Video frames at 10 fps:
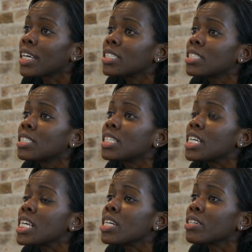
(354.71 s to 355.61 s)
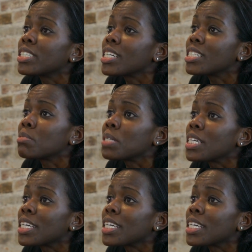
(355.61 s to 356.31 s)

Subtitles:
that just irritates me.